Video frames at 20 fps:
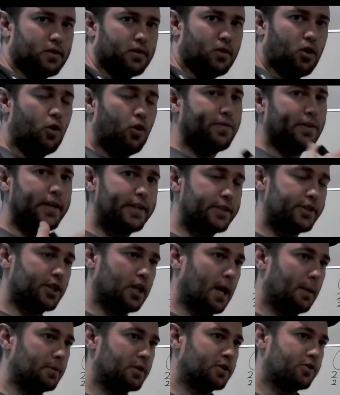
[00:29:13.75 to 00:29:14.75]
Hopefully in
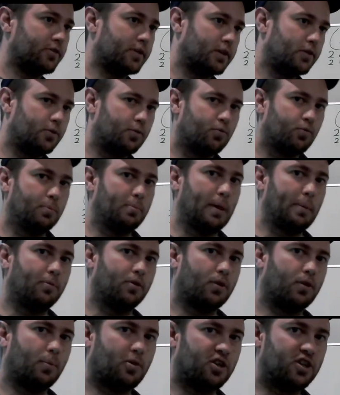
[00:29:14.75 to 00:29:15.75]
geometry you remember
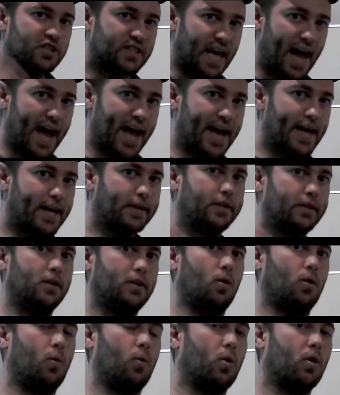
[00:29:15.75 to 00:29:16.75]
the words and
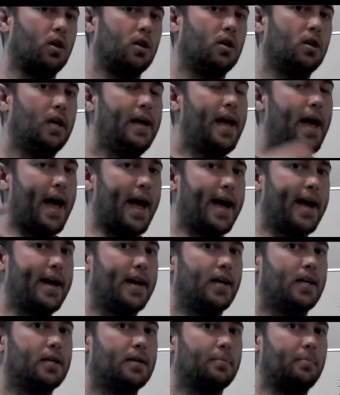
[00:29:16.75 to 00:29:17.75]
or.
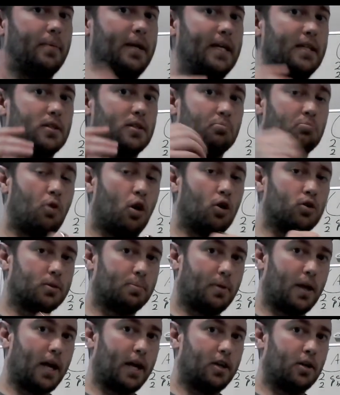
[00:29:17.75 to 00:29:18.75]
And means
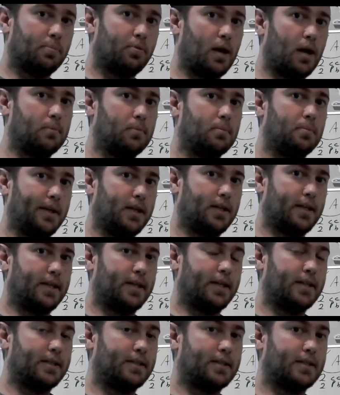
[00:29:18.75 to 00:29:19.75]
multiply your
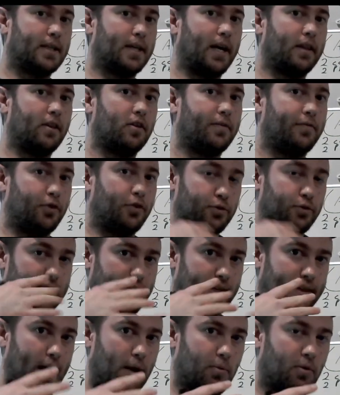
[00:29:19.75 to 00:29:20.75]
probabilities together if you
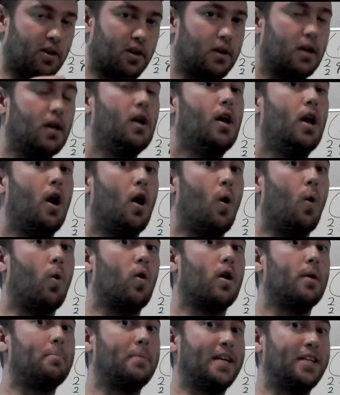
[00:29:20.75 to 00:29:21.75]
said that word.
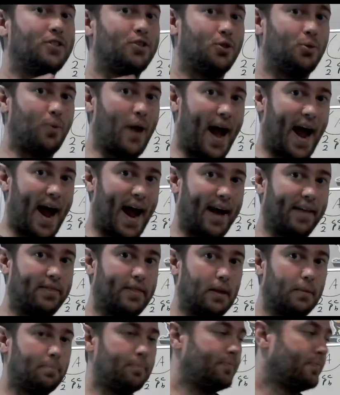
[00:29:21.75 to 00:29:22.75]
Or means you add
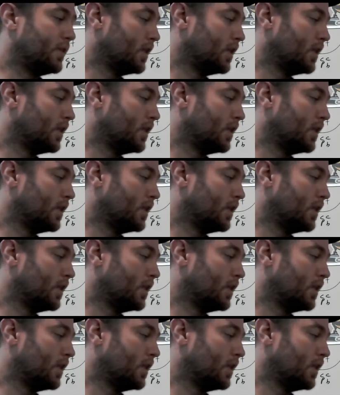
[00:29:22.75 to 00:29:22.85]
them.